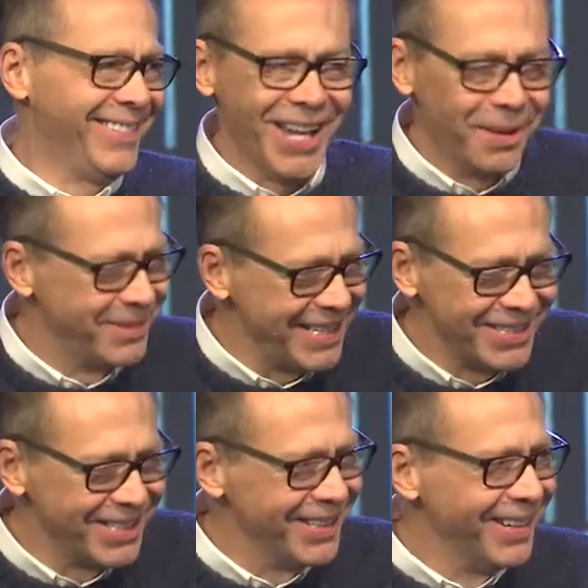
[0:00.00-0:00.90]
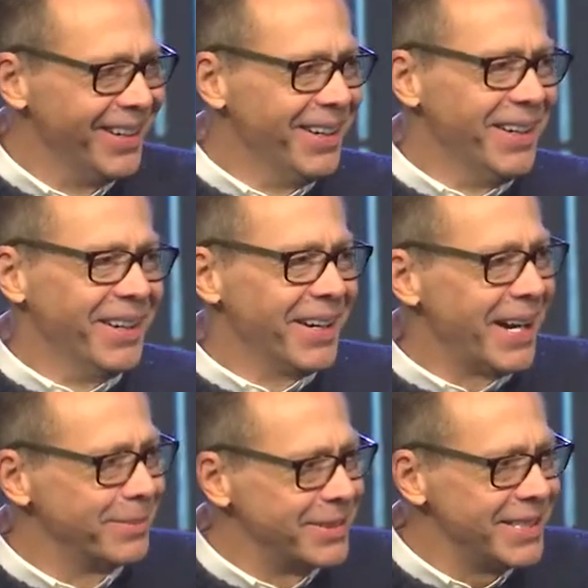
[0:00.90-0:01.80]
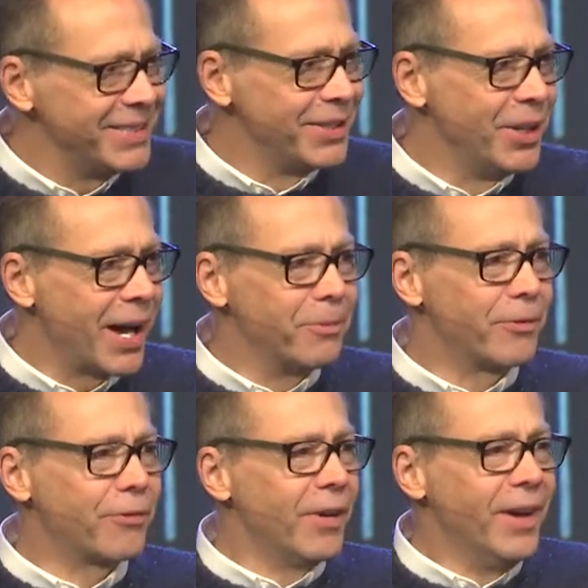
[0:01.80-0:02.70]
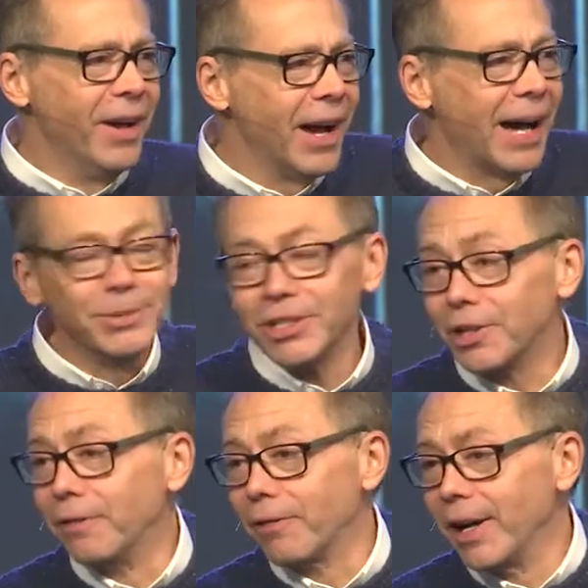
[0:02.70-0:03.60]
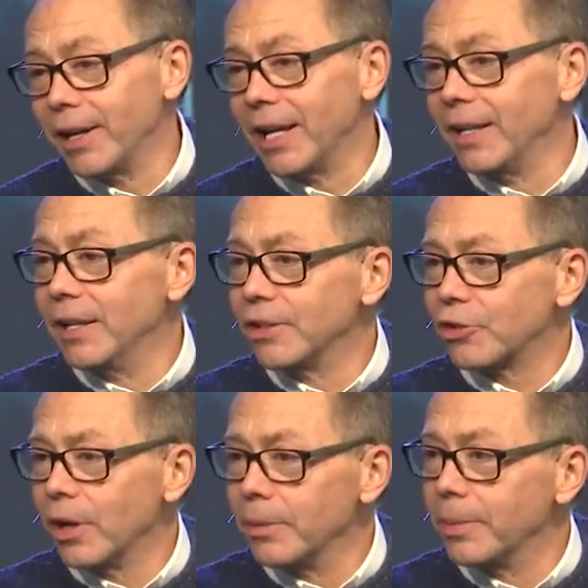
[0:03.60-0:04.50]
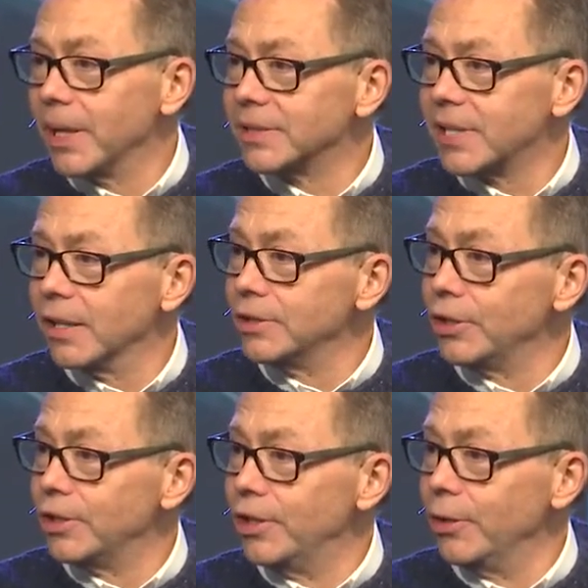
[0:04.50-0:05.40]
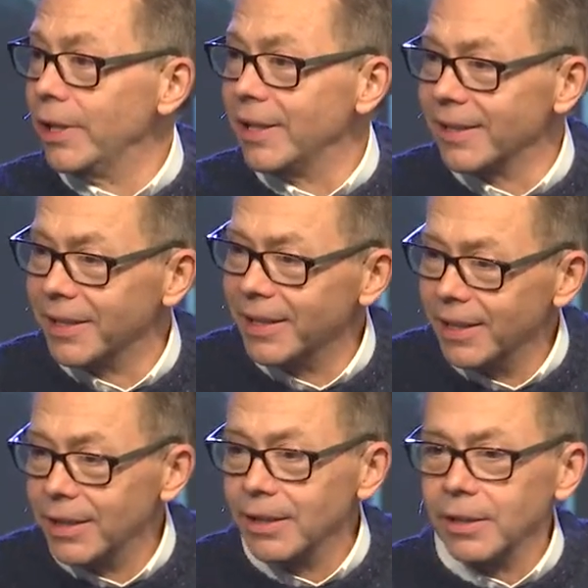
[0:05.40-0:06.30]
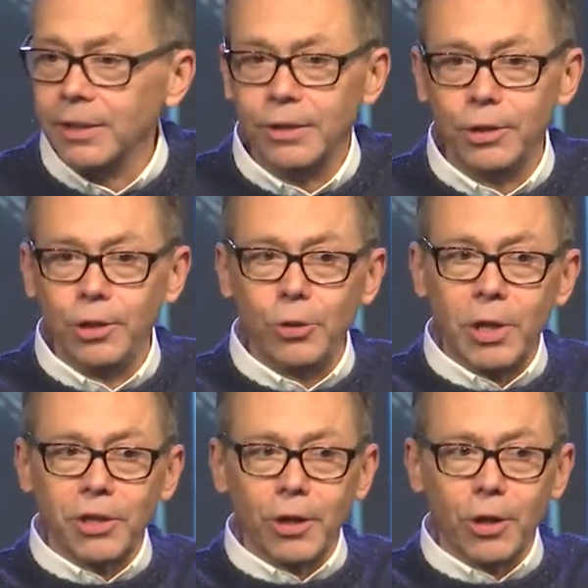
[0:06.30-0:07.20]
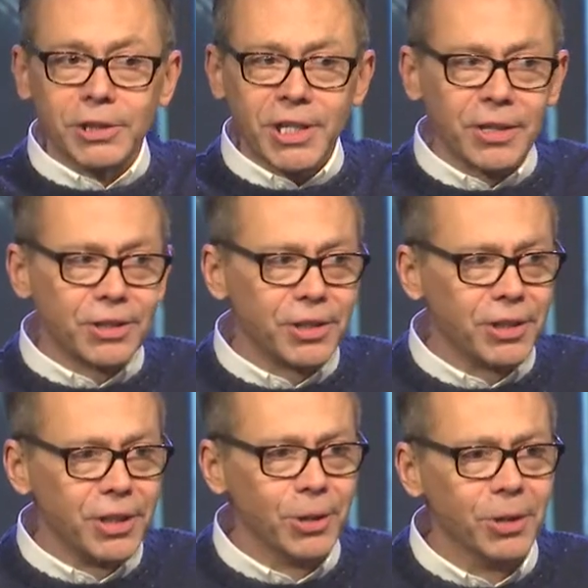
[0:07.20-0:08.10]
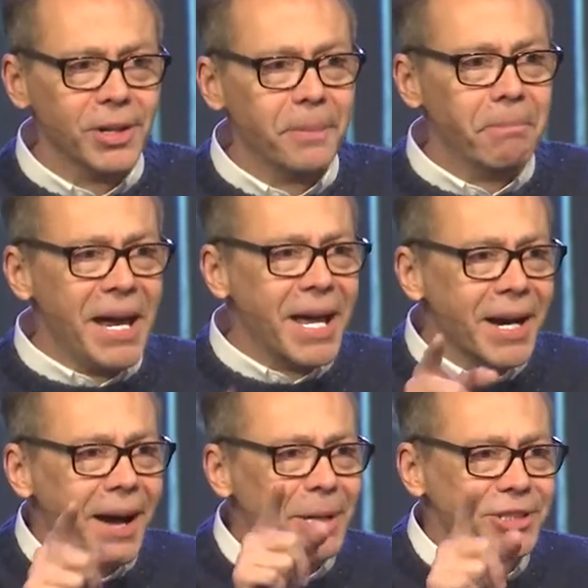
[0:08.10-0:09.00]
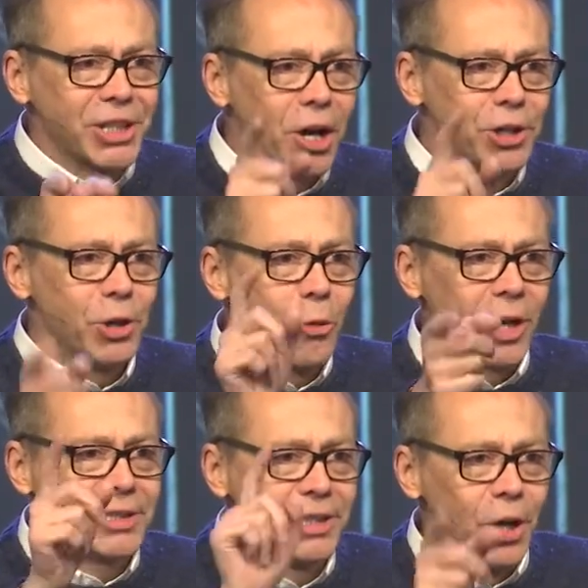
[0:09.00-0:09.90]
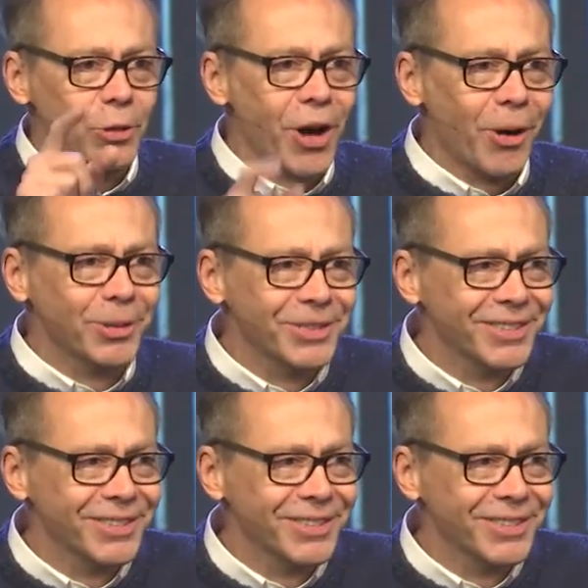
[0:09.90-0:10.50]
I'm teasing. I'm teasing you. I'm, af- I'm just afraid of getting in trouble by telling you to do anything. You do what the Lord tells you to do. Man, I'm going to tell you what to do, though.